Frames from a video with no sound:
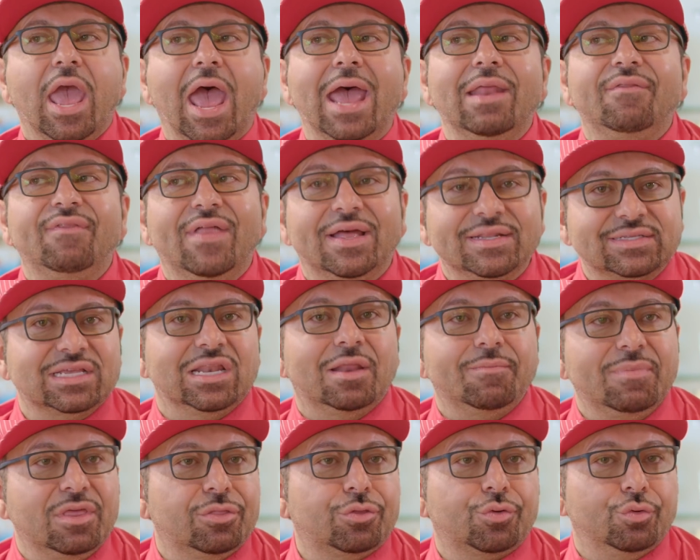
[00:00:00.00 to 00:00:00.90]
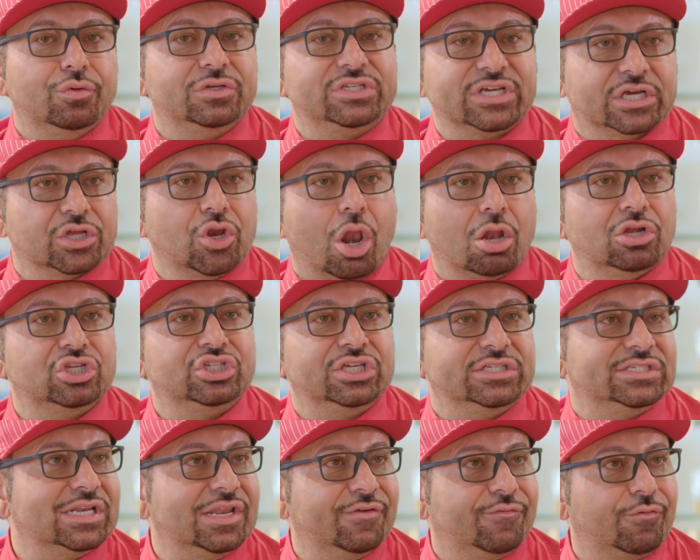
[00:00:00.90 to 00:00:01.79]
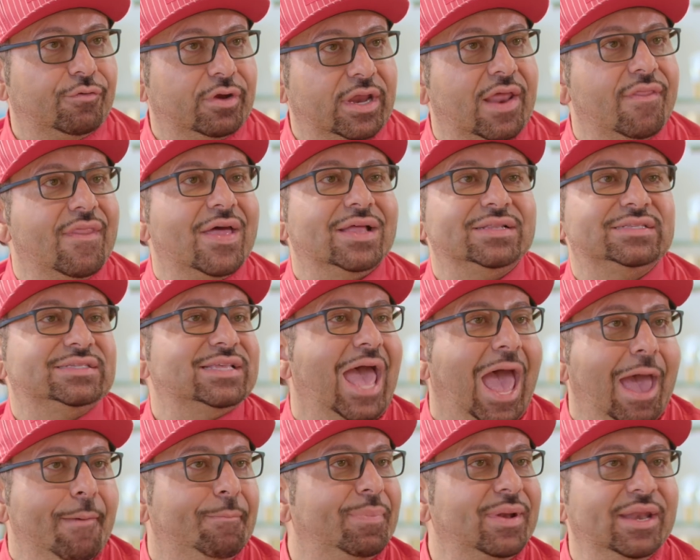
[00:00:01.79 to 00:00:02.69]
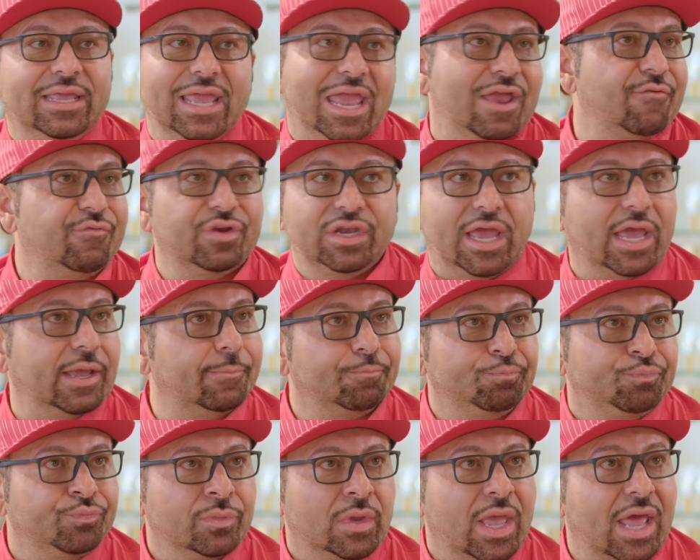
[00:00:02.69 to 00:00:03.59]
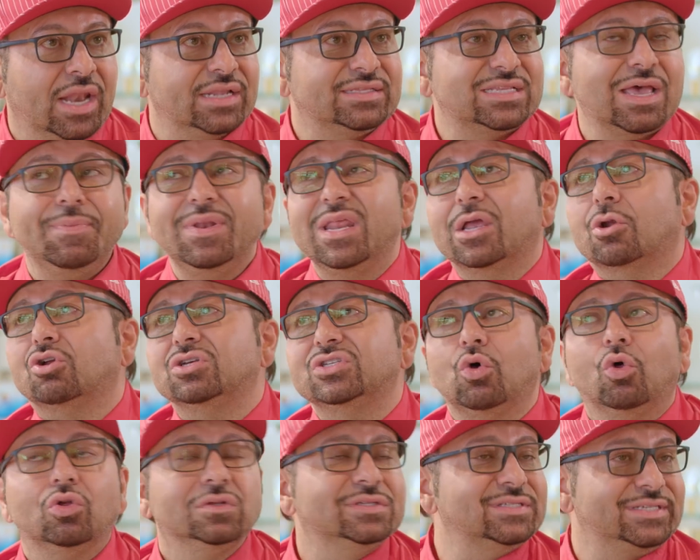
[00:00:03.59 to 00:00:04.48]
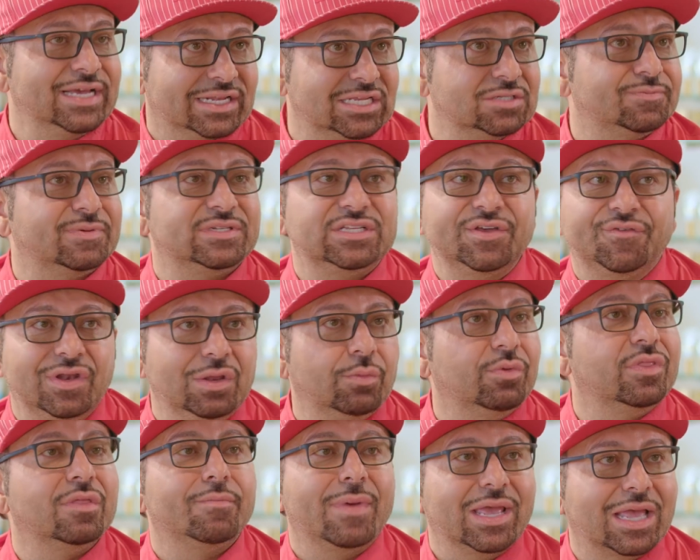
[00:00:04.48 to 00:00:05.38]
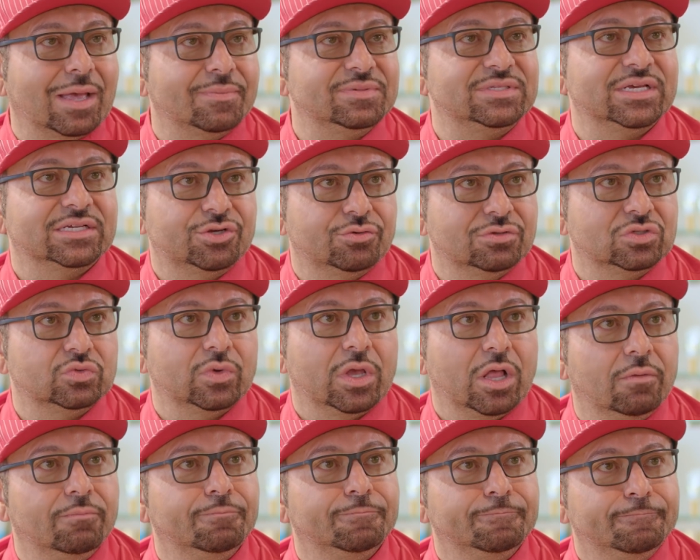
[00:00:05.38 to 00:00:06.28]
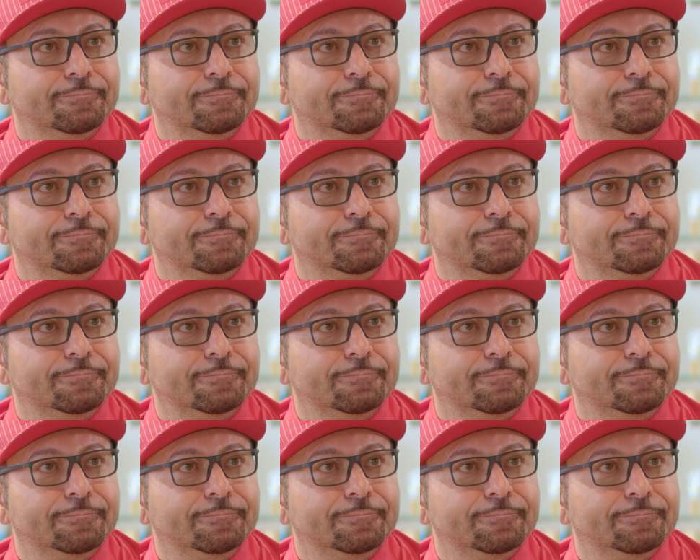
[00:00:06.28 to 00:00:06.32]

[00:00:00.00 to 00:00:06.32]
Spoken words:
And that's going to be through technology and delivery, and that's happening every day. Sure. And it's happening across all sectors, but definitely with the makeup sector as well.